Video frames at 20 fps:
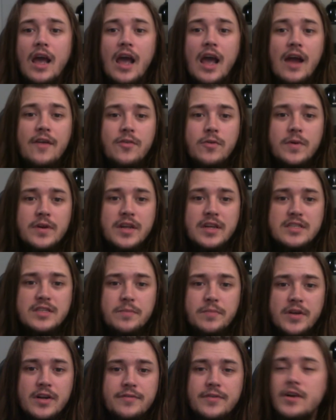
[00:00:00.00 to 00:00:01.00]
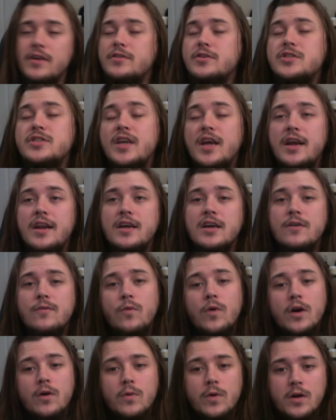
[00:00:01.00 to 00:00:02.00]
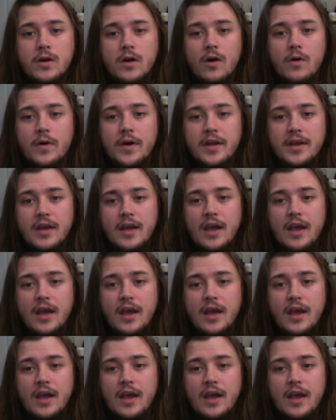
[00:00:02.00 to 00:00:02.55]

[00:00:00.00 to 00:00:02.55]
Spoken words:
everyone gets a bit of an understanding of where we're going